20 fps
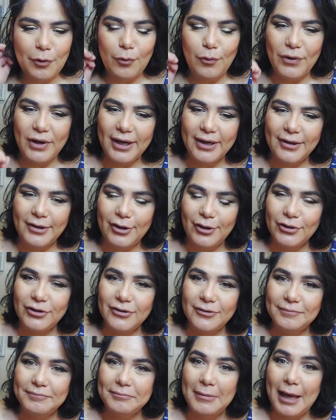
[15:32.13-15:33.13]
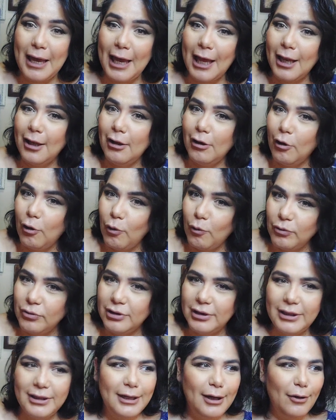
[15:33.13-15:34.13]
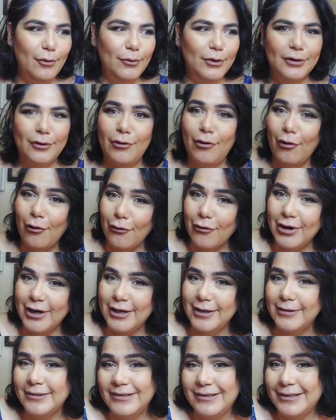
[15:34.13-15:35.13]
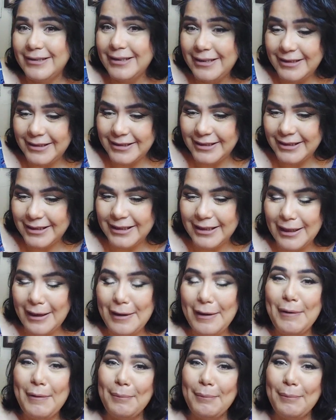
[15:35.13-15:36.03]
we are not alone in our corner stitching,